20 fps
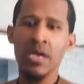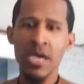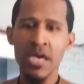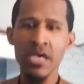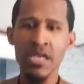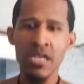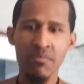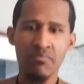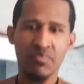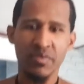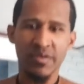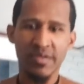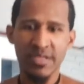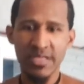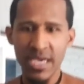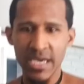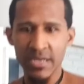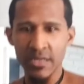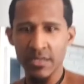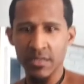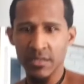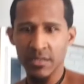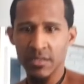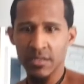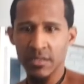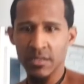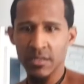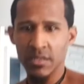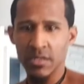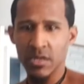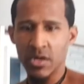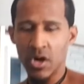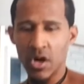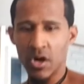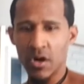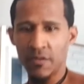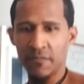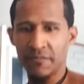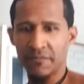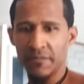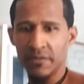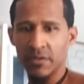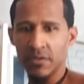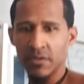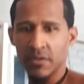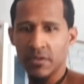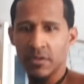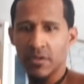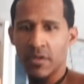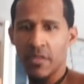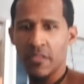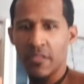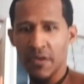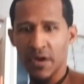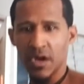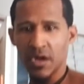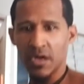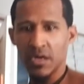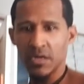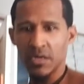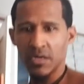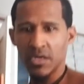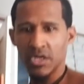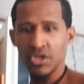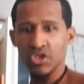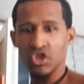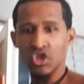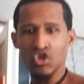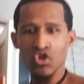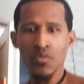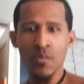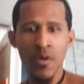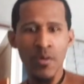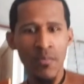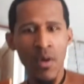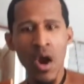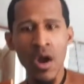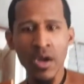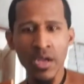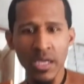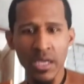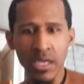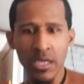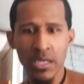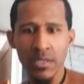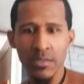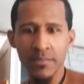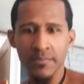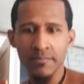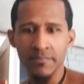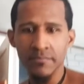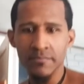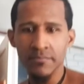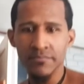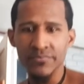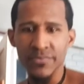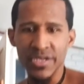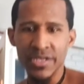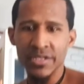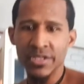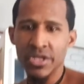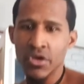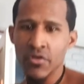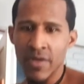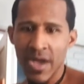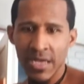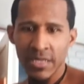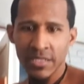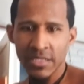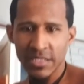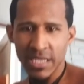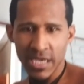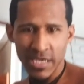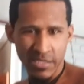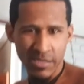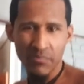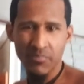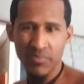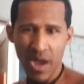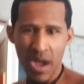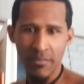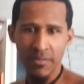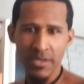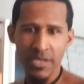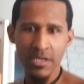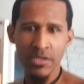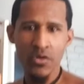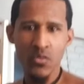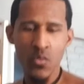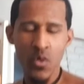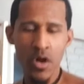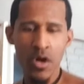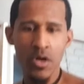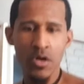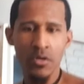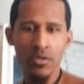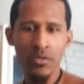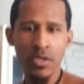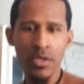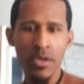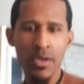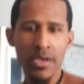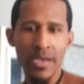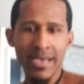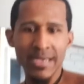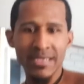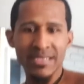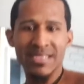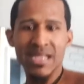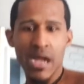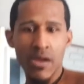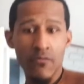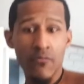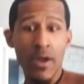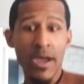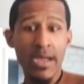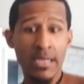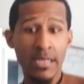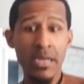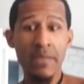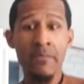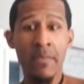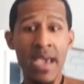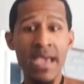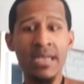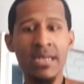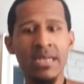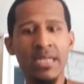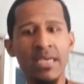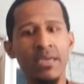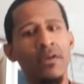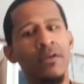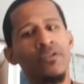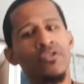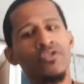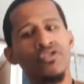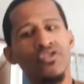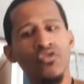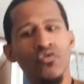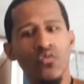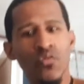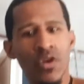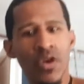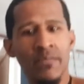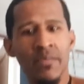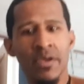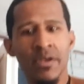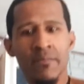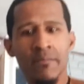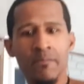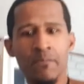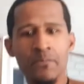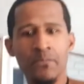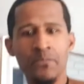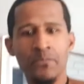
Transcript: 80% of the consumer market in the United States and probably in the world is directly mainly to women.